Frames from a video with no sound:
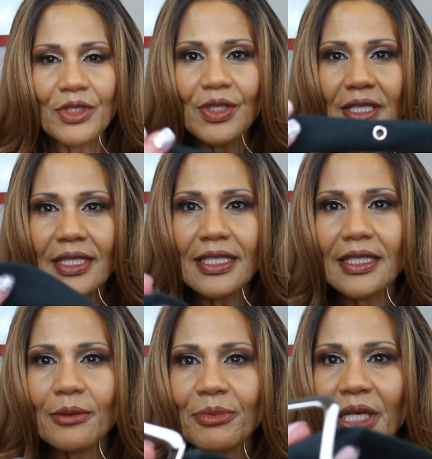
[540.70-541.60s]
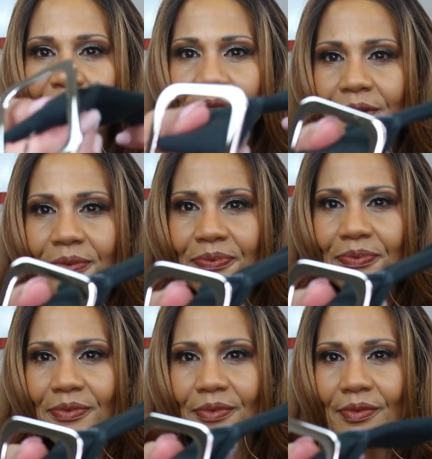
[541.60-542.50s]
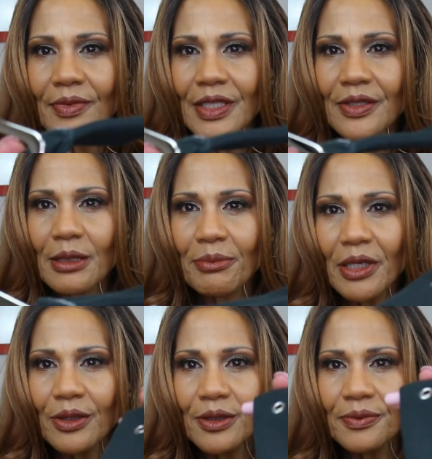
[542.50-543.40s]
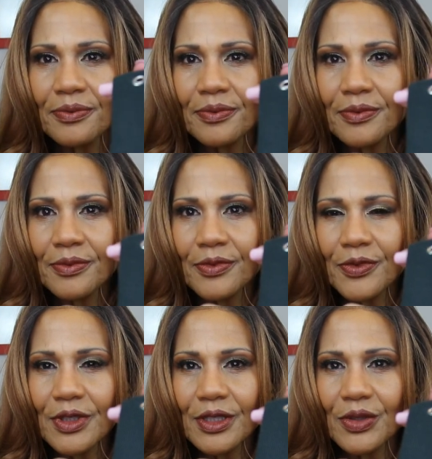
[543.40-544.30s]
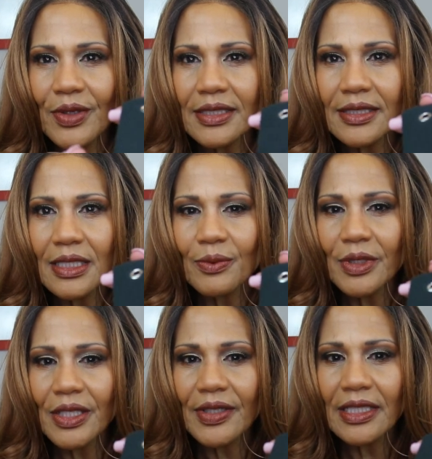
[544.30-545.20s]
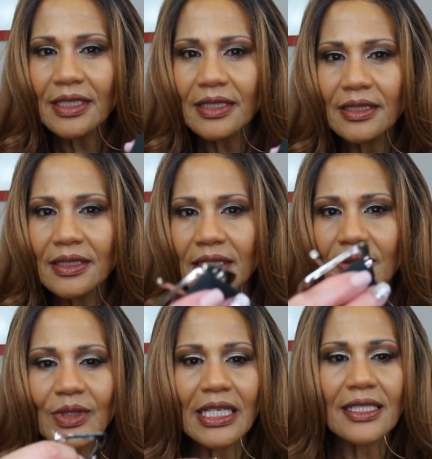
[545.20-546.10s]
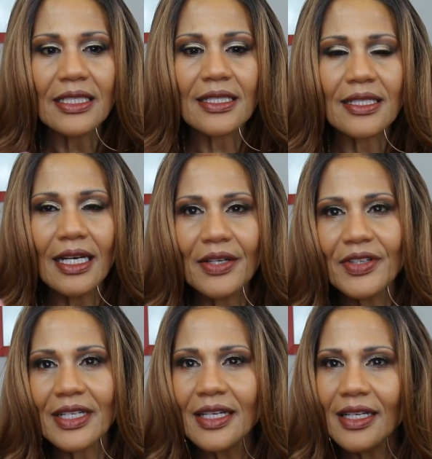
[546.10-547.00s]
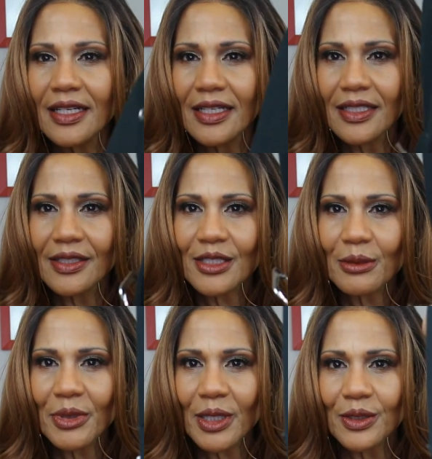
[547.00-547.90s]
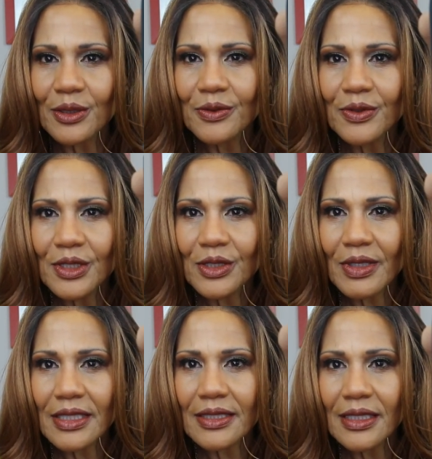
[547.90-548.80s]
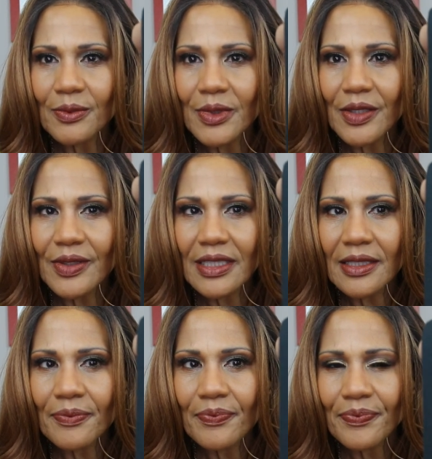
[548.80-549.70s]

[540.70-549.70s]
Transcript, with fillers: I want you to see the buckle. Here's the buckle for the dress that I'm wearing. Well, oh, that's the inside of it. Here's the buckle for the dress that I'm wearing.